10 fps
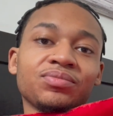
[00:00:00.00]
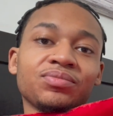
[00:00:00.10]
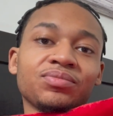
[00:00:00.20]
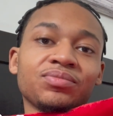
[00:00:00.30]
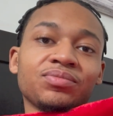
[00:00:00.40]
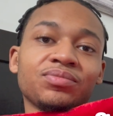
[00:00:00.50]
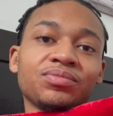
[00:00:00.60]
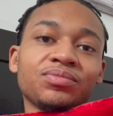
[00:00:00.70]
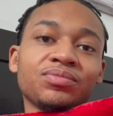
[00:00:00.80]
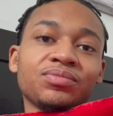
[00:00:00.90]

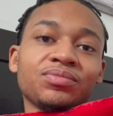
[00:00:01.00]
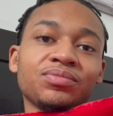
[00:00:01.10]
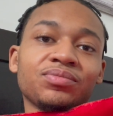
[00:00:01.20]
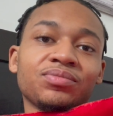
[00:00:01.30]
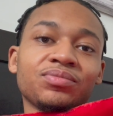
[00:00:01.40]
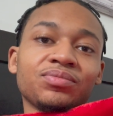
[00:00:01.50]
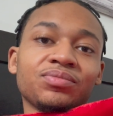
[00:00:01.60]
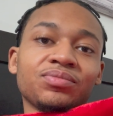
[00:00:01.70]
(no one is talking)